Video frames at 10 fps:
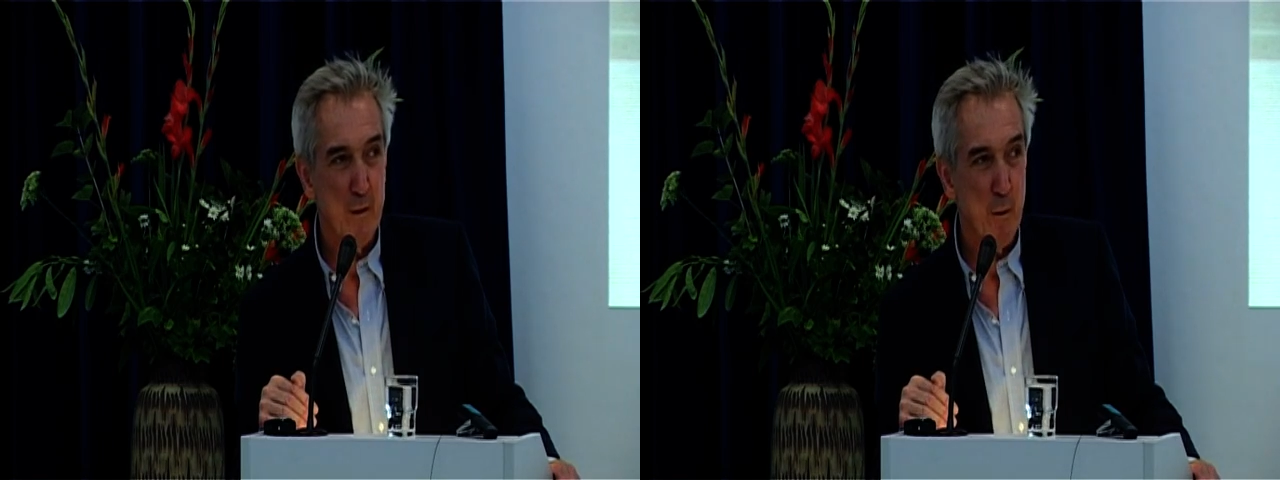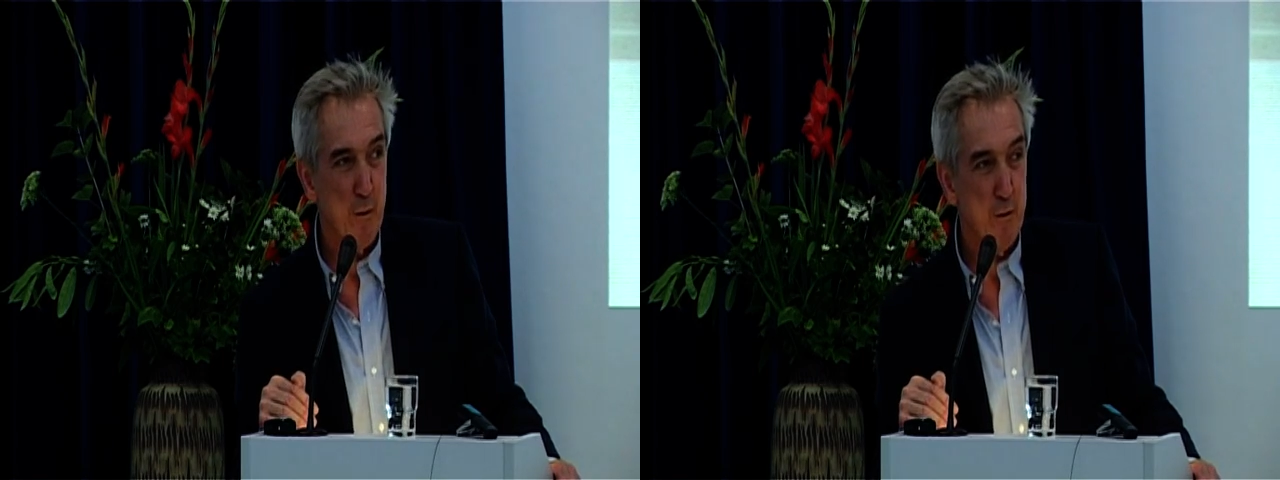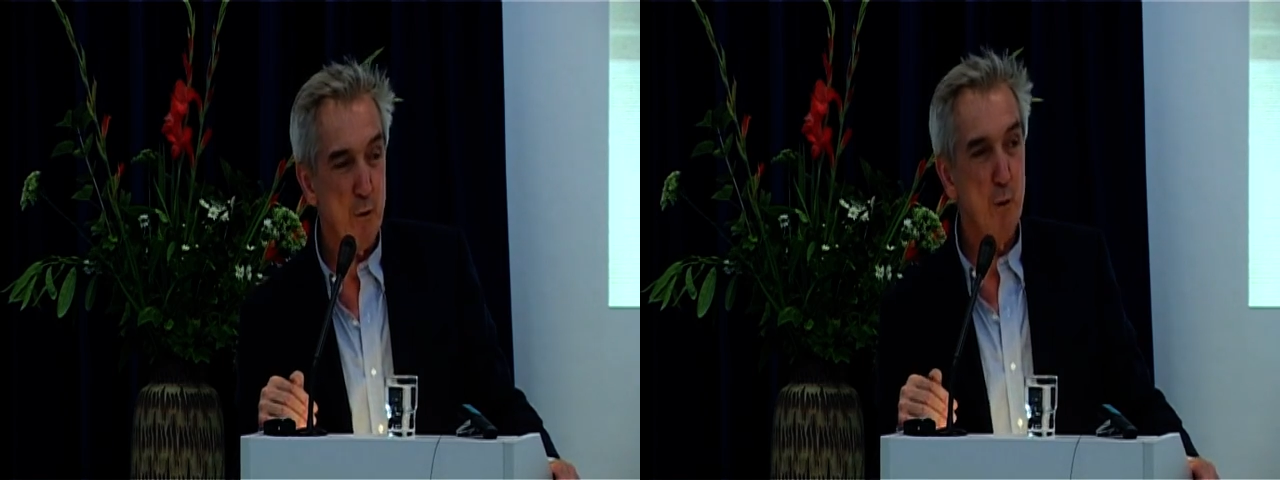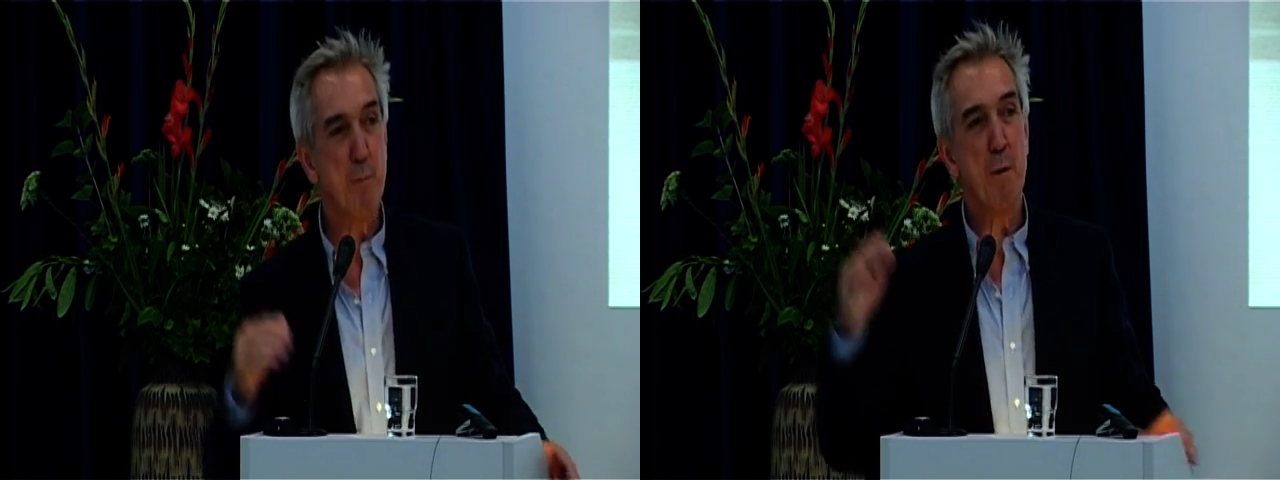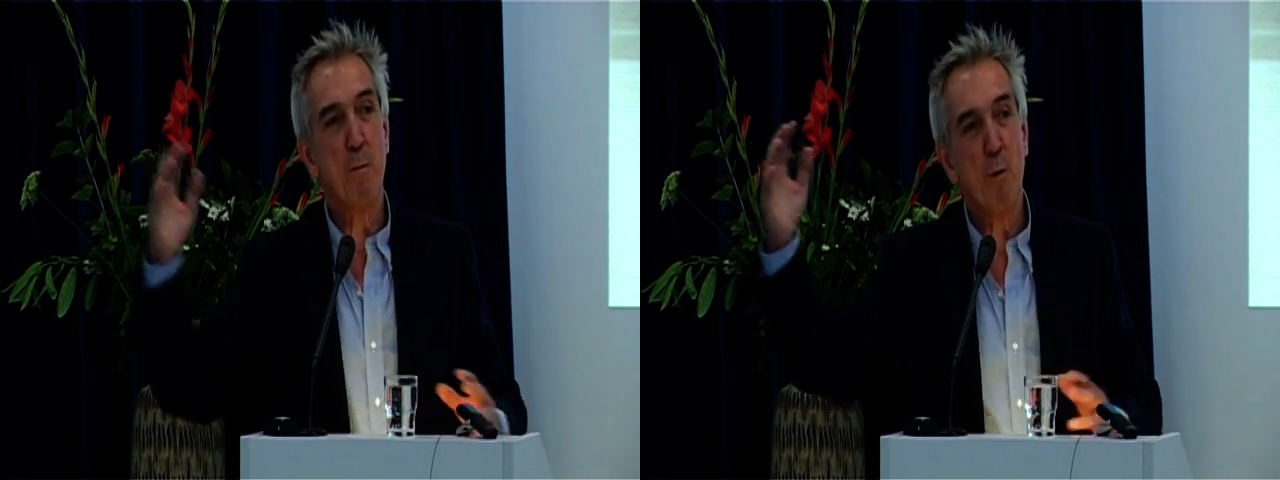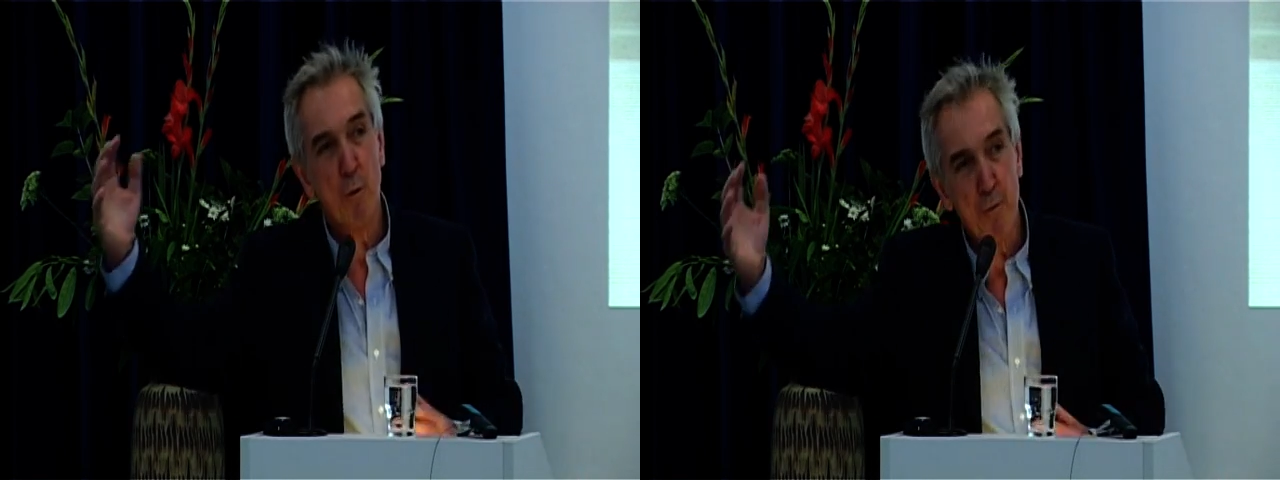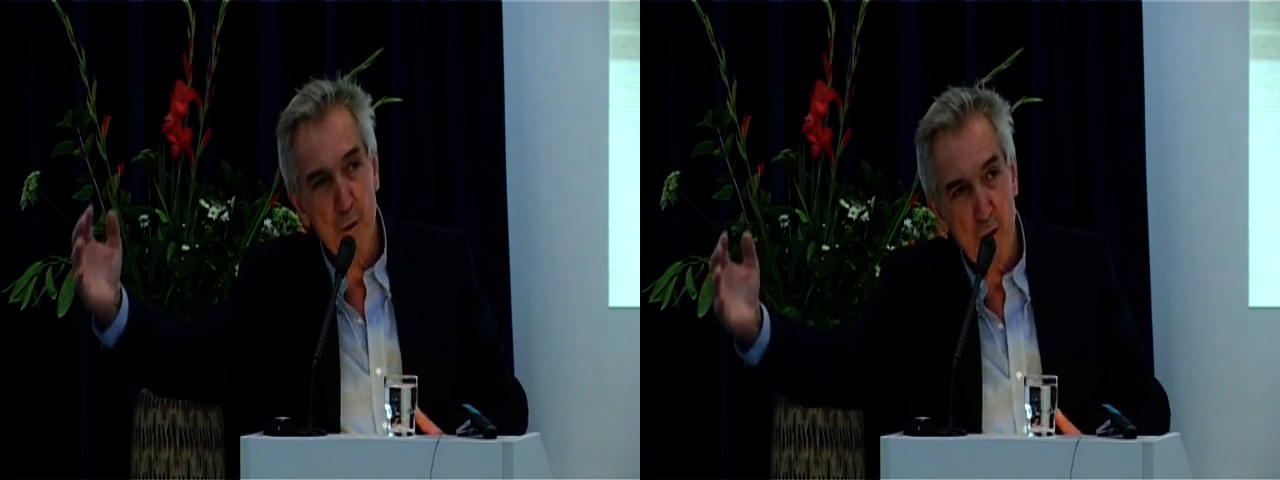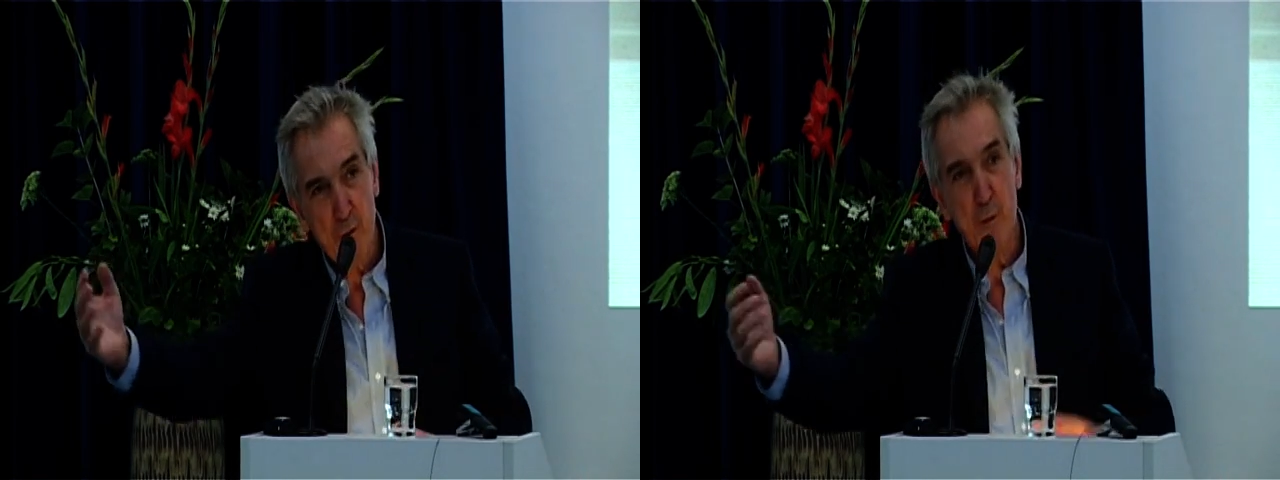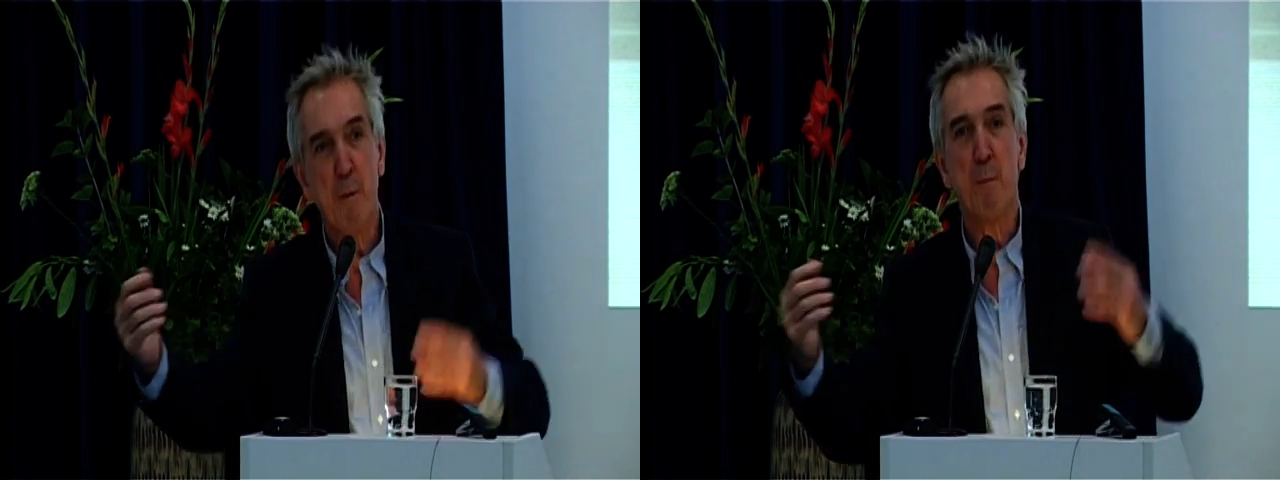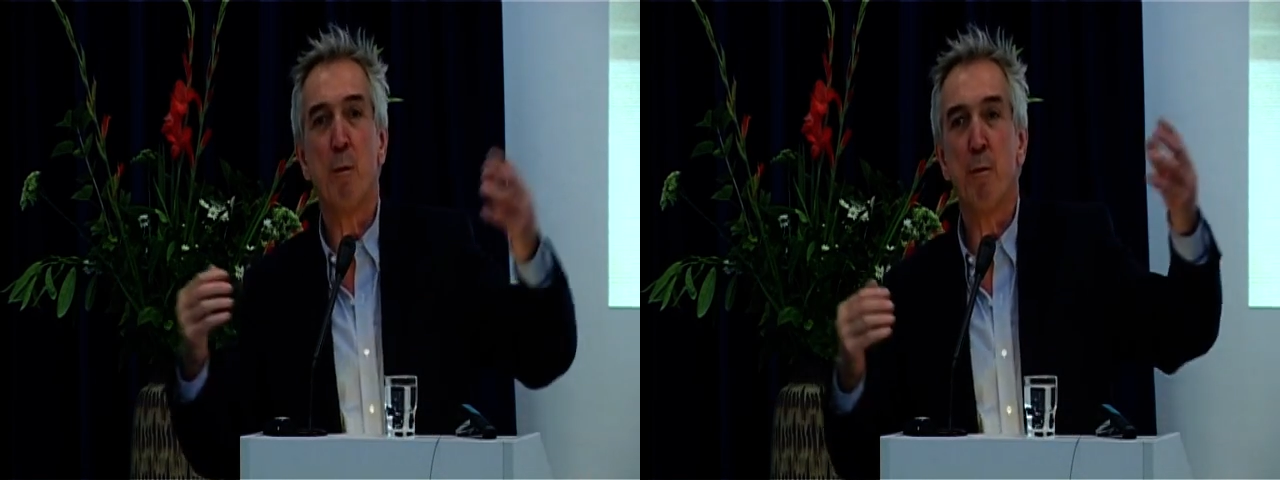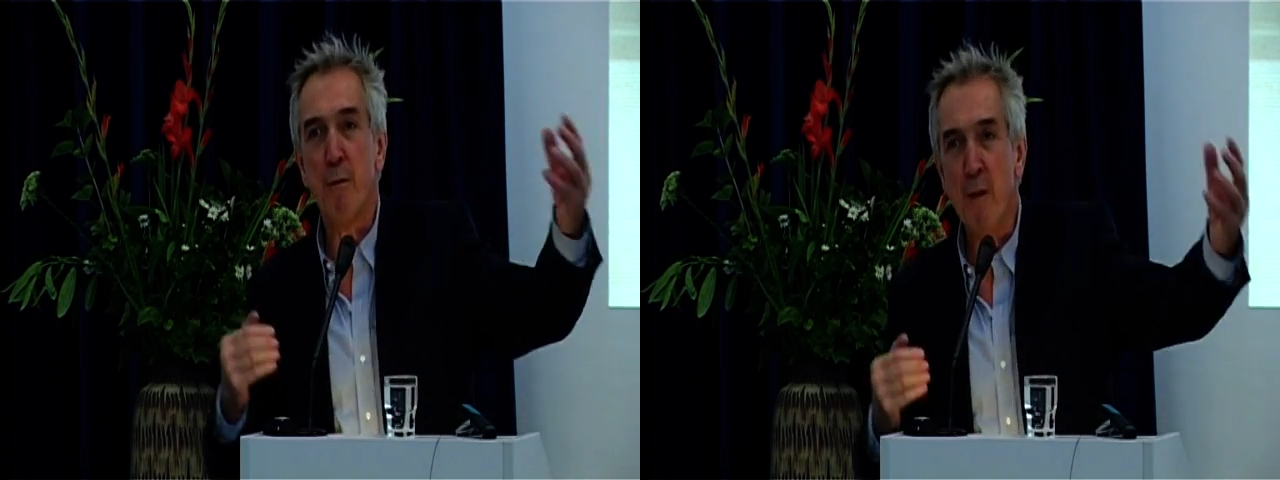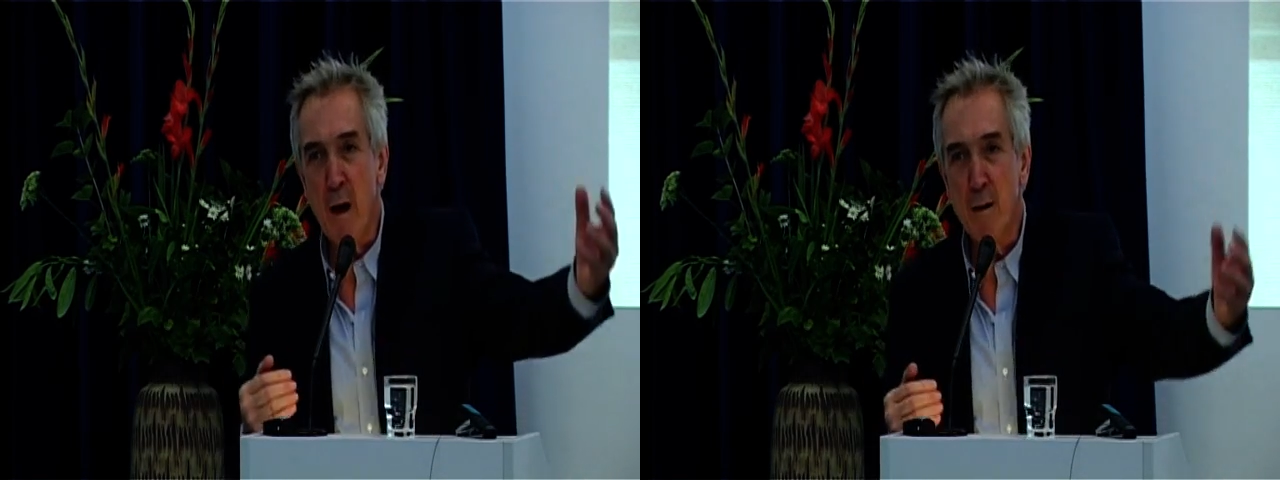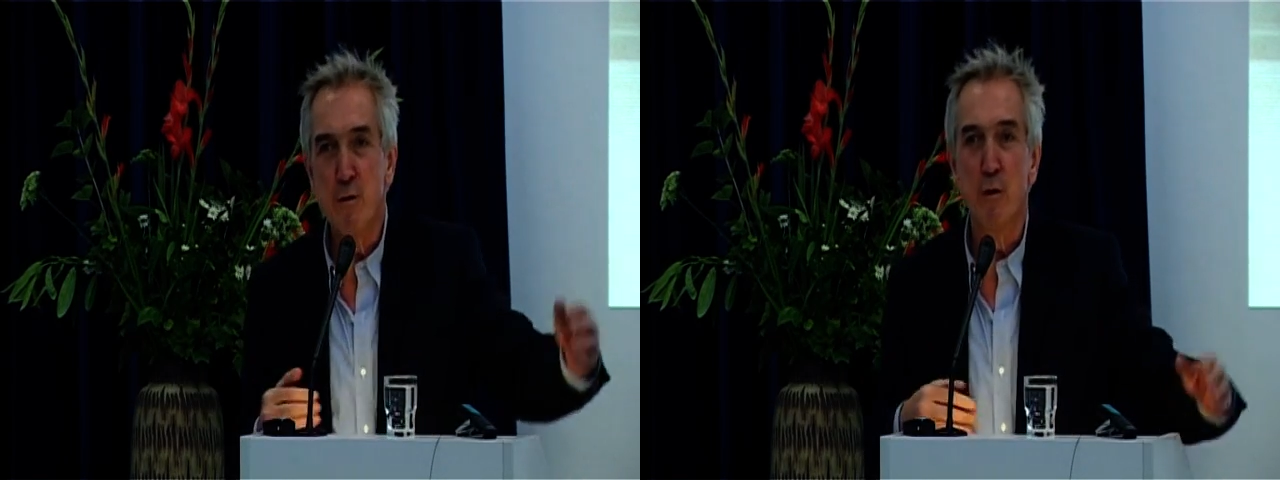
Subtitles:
You can do a bit more of this, a bit more of that.